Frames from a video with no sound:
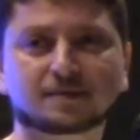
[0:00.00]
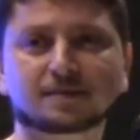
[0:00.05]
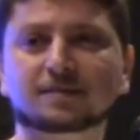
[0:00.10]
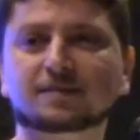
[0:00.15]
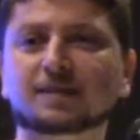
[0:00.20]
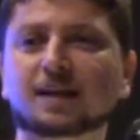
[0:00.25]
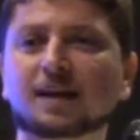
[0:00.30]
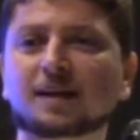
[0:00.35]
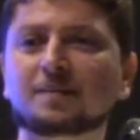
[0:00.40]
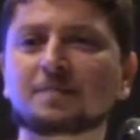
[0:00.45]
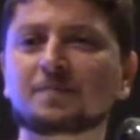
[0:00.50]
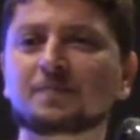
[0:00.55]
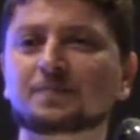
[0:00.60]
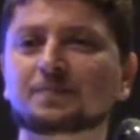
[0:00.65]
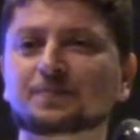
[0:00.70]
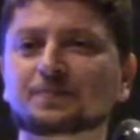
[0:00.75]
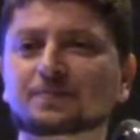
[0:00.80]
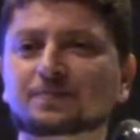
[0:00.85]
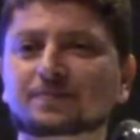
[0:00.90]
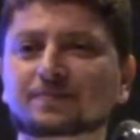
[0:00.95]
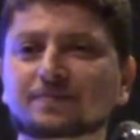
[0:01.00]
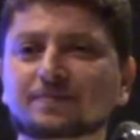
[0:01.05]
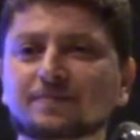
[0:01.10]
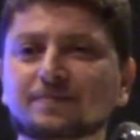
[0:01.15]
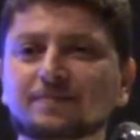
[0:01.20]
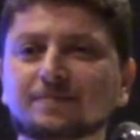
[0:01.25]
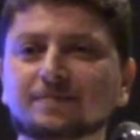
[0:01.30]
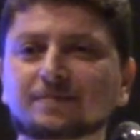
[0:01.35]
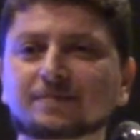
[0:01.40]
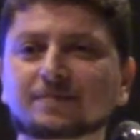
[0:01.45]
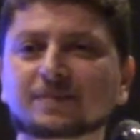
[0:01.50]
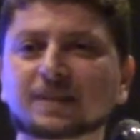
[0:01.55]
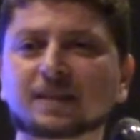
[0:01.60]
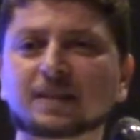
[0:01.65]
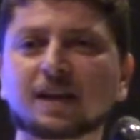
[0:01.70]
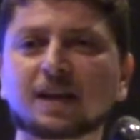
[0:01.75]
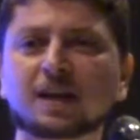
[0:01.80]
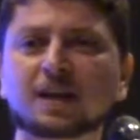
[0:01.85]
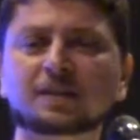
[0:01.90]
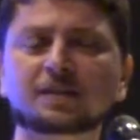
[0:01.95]
the
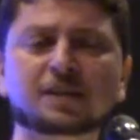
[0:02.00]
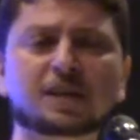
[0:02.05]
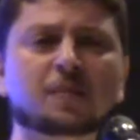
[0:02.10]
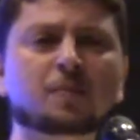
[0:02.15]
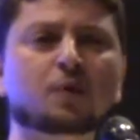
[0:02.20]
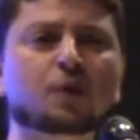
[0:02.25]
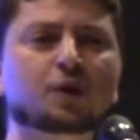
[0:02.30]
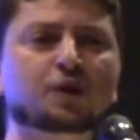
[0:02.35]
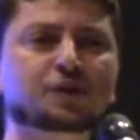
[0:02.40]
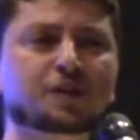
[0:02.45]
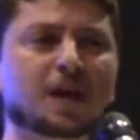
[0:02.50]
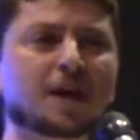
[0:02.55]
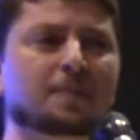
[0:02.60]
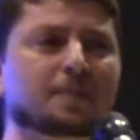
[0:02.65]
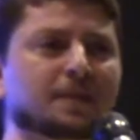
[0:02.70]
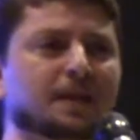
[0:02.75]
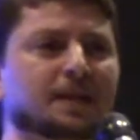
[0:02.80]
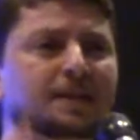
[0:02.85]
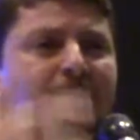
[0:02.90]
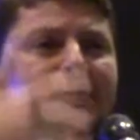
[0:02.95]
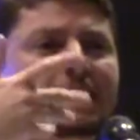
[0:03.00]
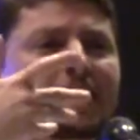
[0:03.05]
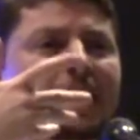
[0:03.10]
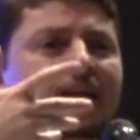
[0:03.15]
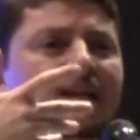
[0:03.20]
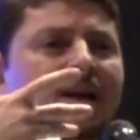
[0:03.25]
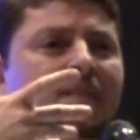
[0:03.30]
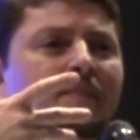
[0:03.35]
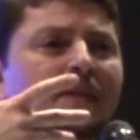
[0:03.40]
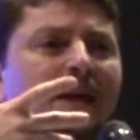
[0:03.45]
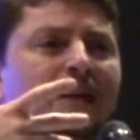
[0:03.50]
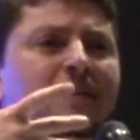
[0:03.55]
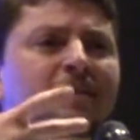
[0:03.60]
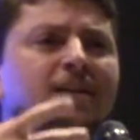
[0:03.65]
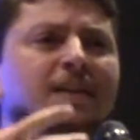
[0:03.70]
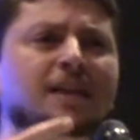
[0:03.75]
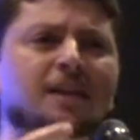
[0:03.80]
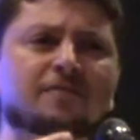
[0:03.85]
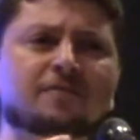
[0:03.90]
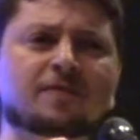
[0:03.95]
Khatib workshop, the stand up and
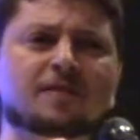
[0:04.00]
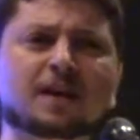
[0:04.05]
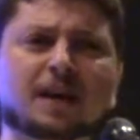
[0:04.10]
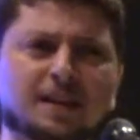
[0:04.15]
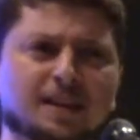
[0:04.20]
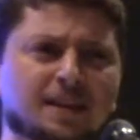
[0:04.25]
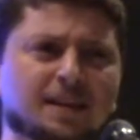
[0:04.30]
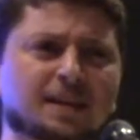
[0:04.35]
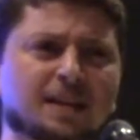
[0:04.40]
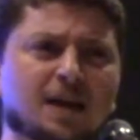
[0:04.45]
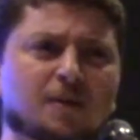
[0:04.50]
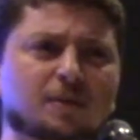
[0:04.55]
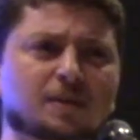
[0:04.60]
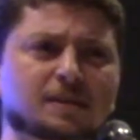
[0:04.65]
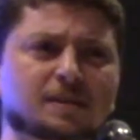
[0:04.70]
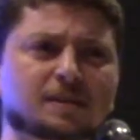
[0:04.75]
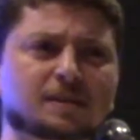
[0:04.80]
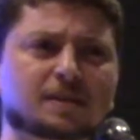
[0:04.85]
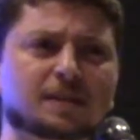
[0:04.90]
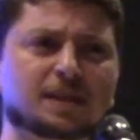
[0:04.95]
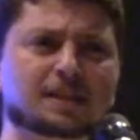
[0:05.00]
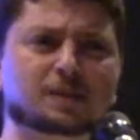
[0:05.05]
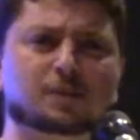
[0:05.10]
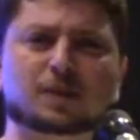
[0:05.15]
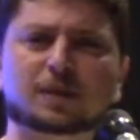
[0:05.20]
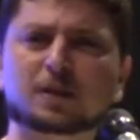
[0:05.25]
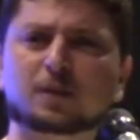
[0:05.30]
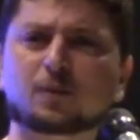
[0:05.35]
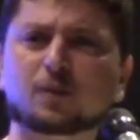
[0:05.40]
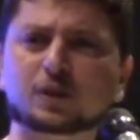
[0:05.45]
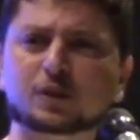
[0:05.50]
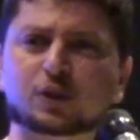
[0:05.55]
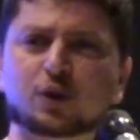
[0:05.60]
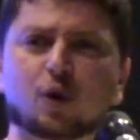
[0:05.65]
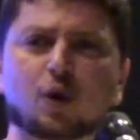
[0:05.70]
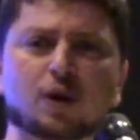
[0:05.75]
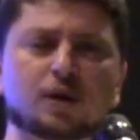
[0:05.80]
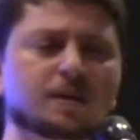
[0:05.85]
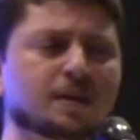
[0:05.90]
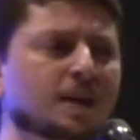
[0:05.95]
deliver. I think that's what it was
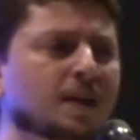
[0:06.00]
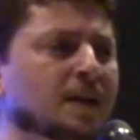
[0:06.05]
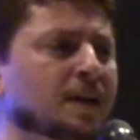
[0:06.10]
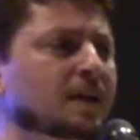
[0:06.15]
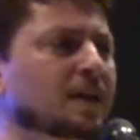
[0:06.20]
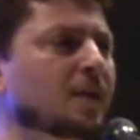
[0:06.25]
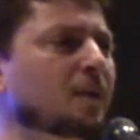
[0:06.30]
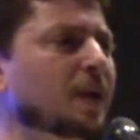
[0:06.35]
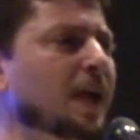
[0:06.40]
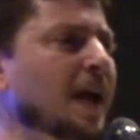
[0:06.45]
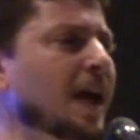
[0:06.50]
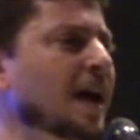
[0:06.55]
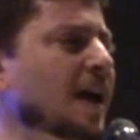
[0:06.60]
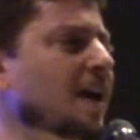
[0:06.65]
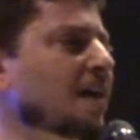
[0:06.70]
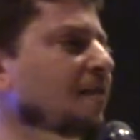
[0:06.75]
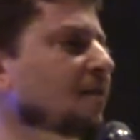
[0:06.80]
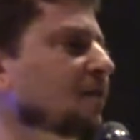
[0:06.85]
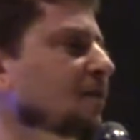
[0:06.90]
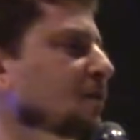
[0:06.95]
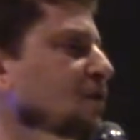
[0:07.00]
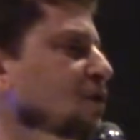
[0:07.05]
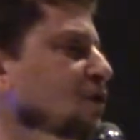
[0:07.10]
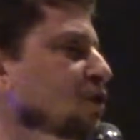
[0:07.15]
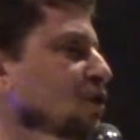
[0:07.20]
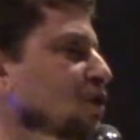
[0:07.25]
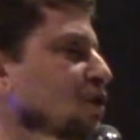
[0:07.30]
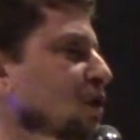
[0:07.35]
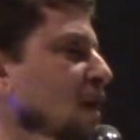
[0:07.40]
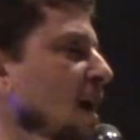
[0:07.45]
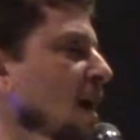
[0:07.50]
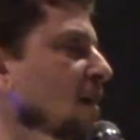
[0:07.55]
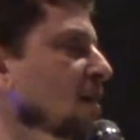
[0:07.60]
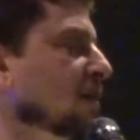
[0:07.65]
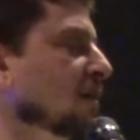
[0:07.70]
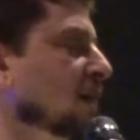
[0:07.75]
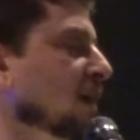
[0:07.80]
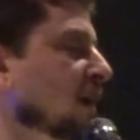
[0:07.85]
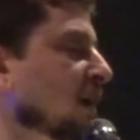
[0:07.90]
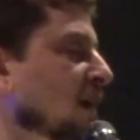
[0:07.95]
called. Then we have
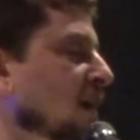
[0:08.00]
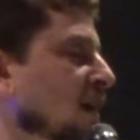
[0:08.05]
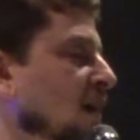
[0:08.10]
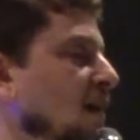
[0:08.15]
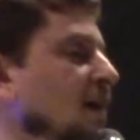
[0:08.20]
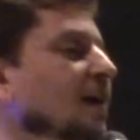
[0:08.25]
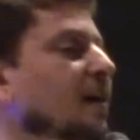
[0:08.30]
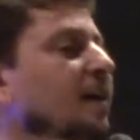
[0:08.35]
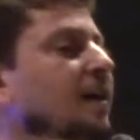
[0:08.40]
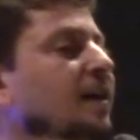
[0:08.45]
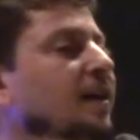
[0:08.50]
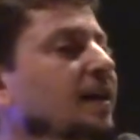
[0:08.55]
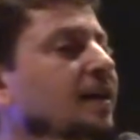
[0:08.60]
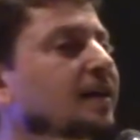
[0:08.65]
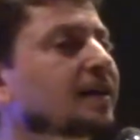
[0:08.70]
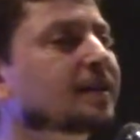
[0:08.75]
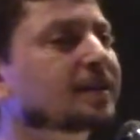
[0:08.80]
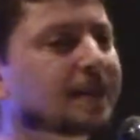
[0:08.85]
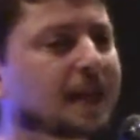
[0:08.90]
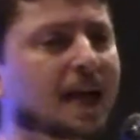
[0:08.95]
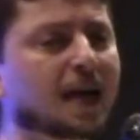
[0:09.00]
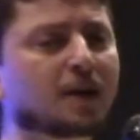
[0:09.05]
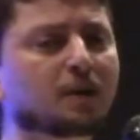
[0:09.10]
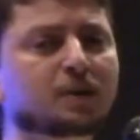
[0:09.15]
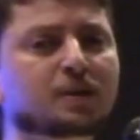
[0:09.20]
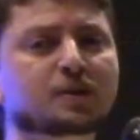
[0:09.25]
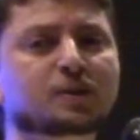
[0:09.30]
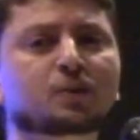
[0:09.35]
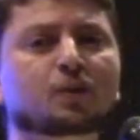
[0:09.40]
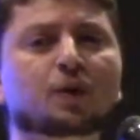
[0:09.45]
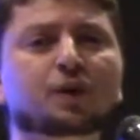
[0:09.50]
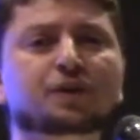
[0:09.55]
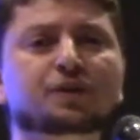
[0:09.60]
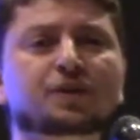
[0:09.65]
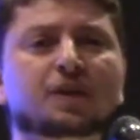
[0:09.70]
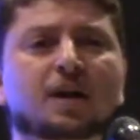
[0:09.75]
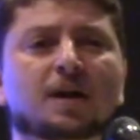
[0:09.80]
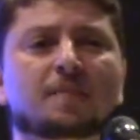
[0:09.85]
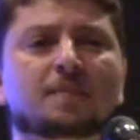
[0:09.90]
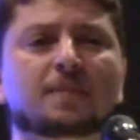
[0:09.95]
shattering doubts
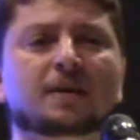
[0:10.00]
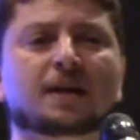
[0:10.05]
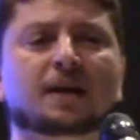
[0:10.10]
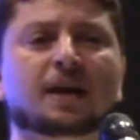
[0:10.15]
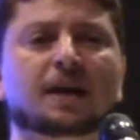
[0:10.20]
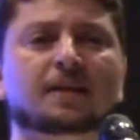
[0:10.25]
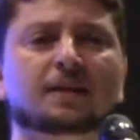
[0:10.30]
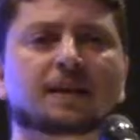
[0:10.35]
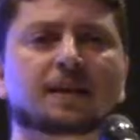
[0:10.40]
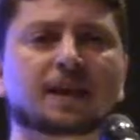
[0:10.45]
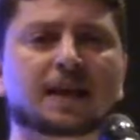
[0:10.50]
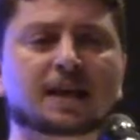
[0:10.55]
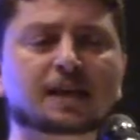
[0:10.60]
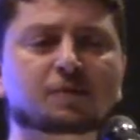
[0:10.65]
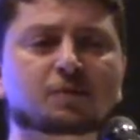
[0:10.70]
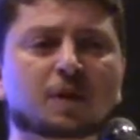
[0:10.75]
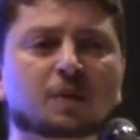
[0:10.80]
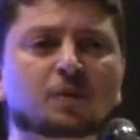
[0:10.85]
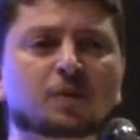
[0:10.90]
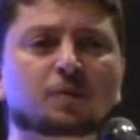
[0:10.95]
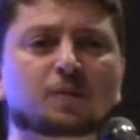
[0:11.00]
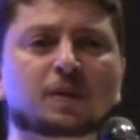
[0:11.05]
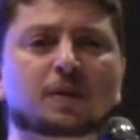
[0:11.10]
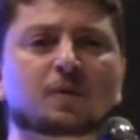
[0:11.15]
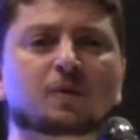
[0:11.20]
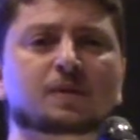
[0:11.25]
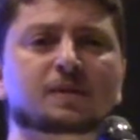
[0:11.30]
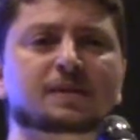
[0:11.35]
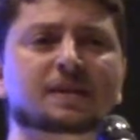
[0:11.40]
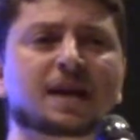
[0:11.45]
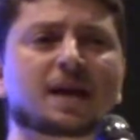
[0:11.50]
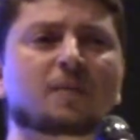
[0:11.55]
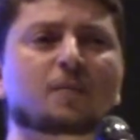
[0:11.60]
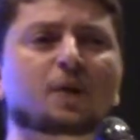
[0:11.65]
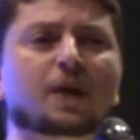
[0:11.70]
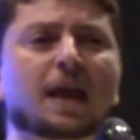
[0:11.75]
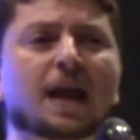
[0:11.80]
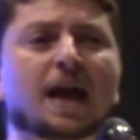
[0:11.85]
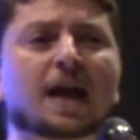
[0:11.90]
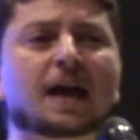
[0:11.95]
workshop, and the last one with Brother Wissam,
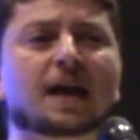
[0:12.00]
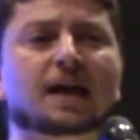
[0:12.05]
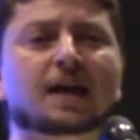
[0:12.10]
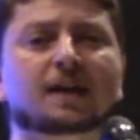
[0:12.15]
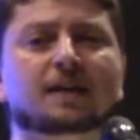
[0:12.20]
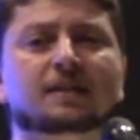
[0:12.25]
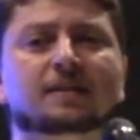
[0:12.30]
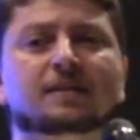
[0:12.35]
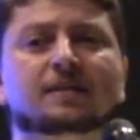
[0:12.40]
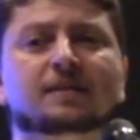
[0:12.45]
we had